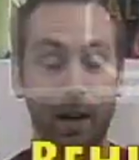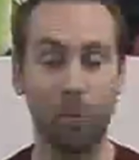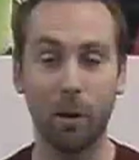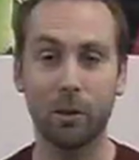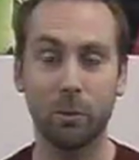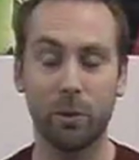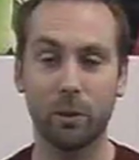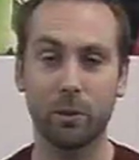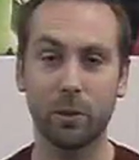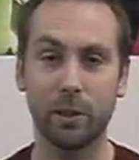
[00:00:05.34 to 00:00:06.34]
I'm Mark with
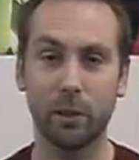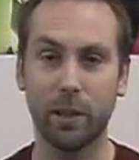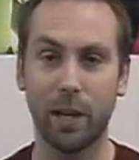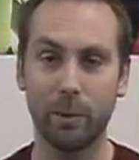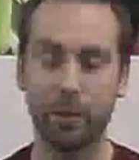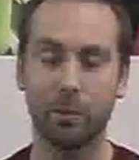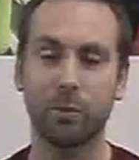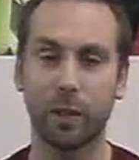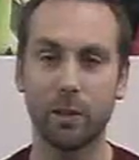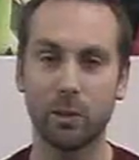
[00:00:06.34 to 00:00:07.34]
Alter Ego Comics. I'm
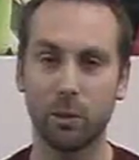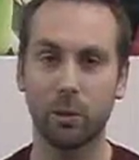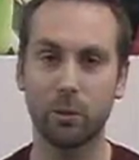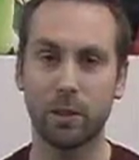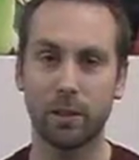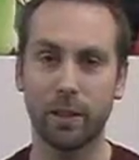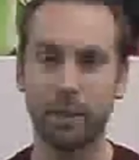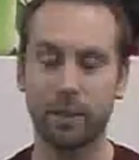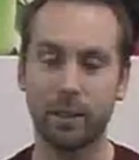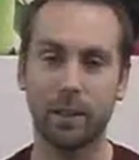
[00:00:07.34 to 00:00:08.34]
flying solo
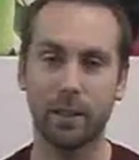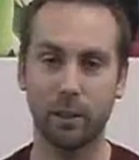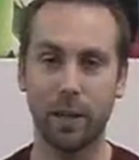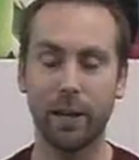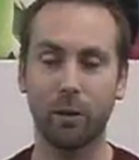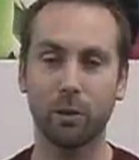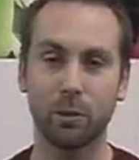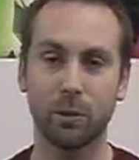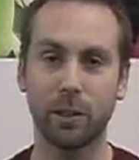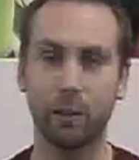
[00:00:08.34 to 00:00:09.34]
tonight here at
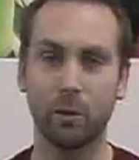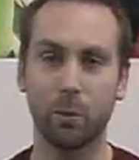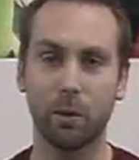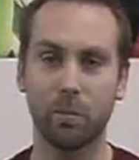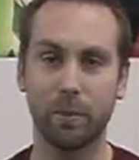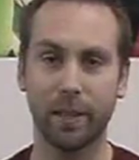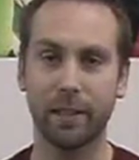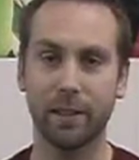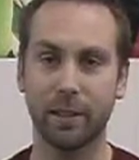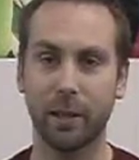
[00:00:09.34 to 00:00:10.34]
Alter Ego with
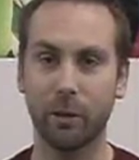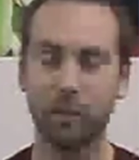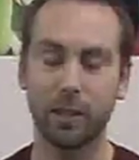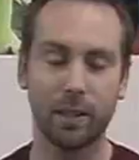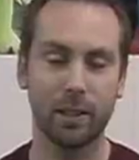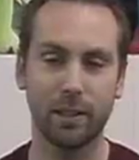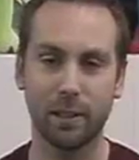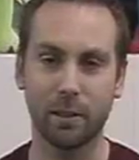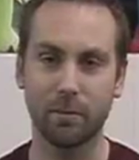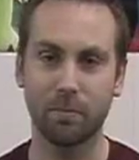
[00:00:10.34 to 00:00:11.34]
Behind the Counter.
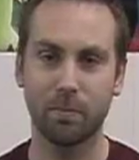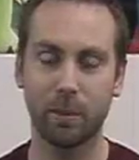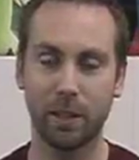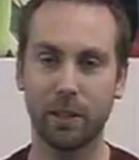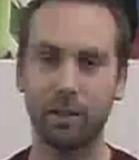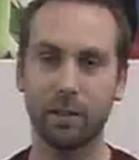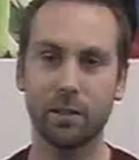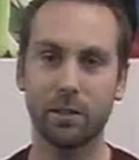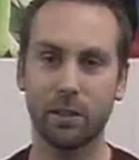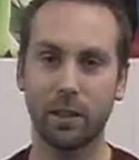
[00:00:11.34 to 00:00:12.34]
Peanut
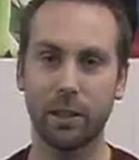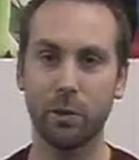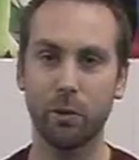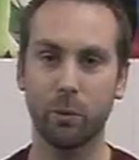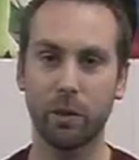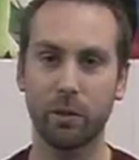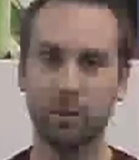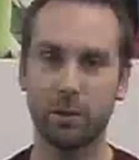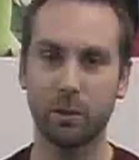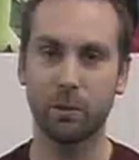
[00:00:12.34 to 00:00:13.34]
is under the weather,
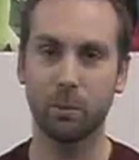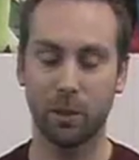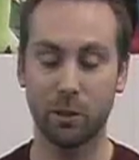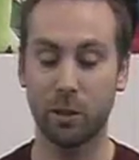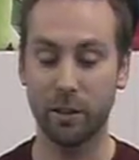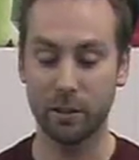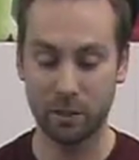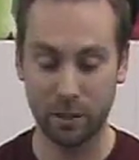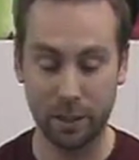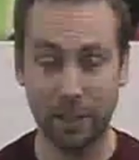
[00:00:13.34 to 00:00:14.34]
so we're going to try
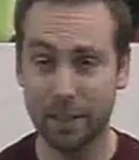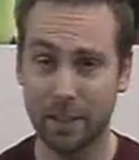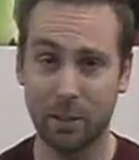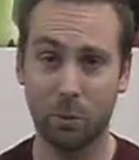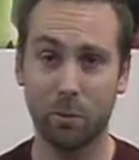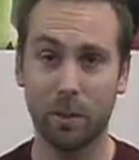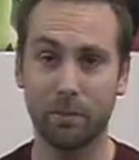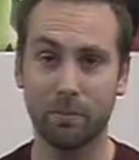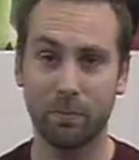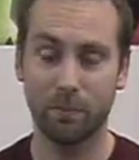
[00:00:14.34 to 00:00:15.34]
this with
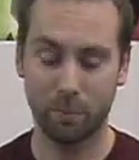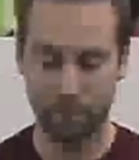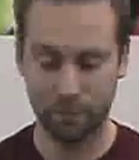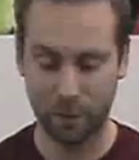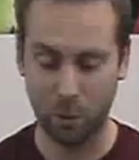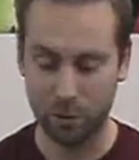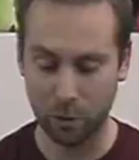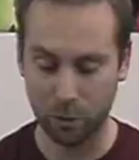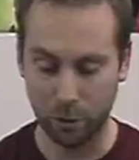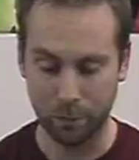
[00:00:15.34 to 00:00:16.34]
me going
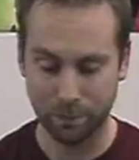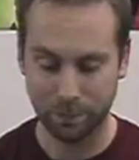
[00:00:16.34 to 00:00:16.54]
solo.